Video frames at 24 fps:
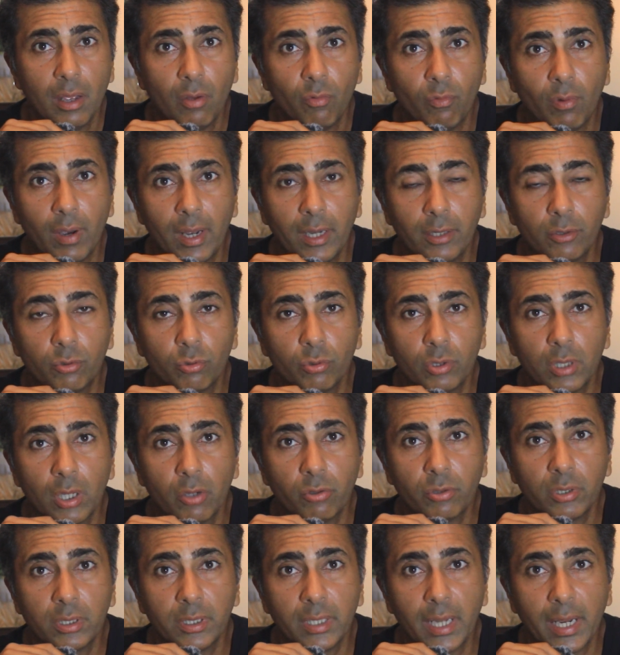while
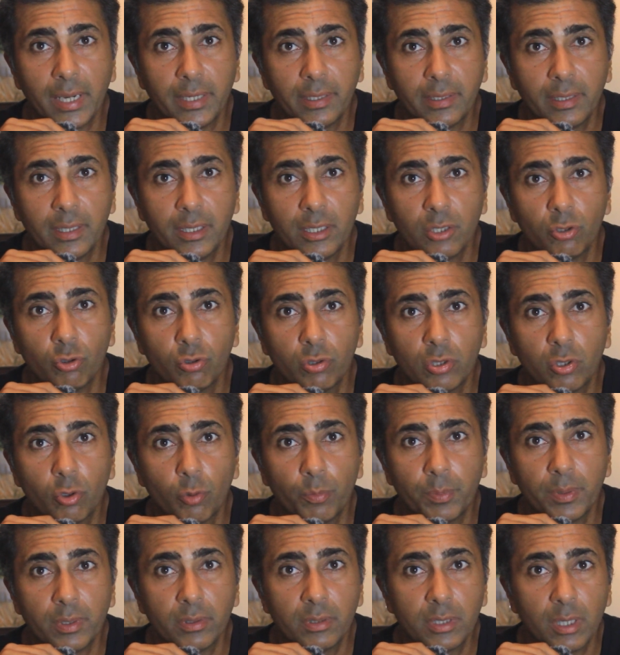2019 US
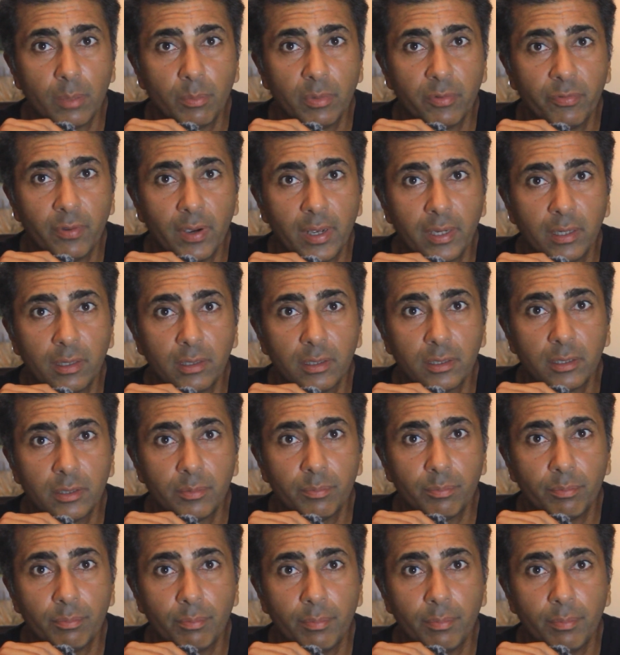Open semifinalist